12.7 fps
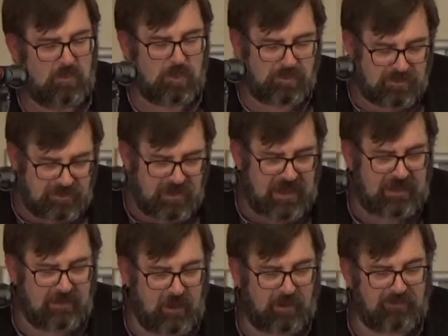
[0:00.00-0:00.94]
would
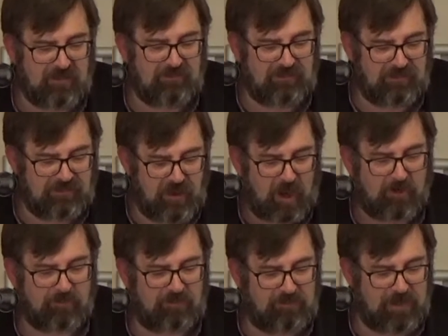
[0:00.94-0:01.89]
they not have
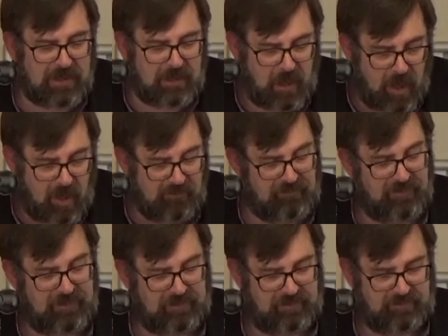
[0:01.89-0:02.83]
stopped being
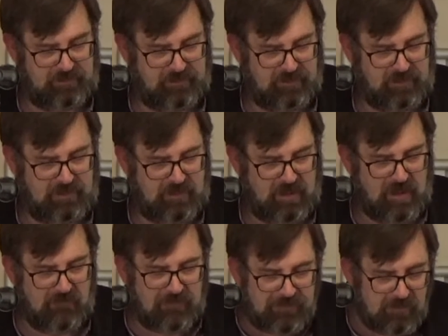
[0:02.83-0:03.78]
offered?
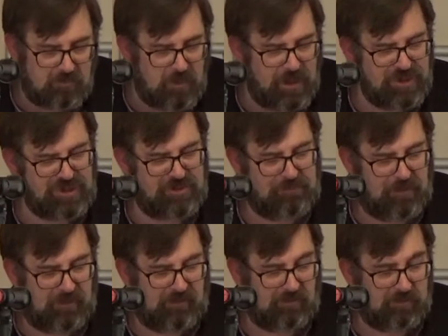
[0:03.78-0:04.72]
For the
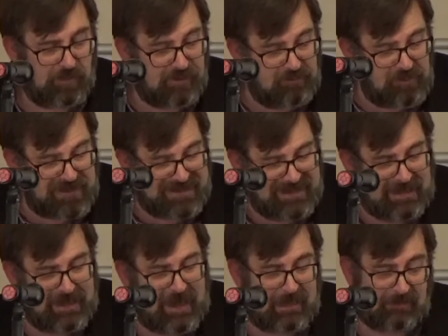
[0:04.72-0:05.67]
worshippers would have been
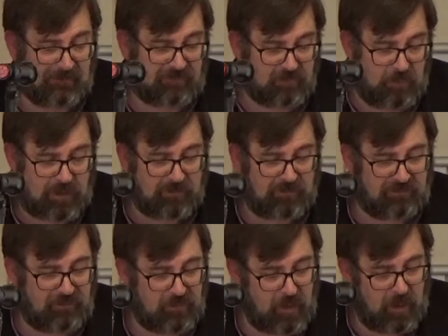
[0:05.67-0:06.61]
cleansed once
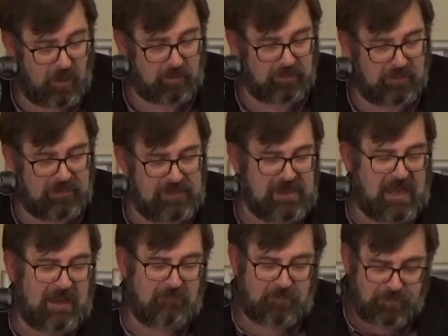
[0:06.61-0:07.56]
for all,
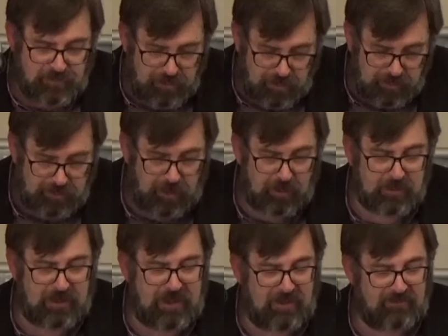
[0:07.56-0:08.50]
and would no
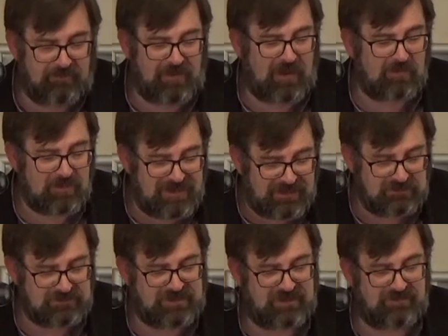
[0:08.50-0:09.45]
longer have felt
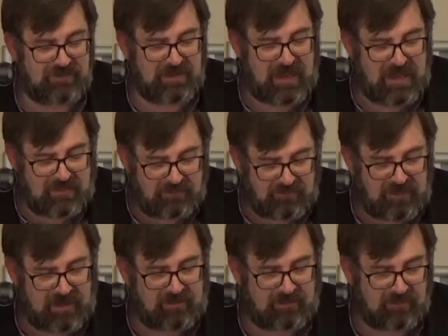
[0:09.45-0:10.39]
guilty for their
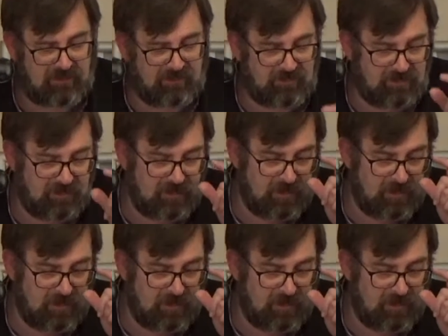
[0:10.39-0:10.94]
sins.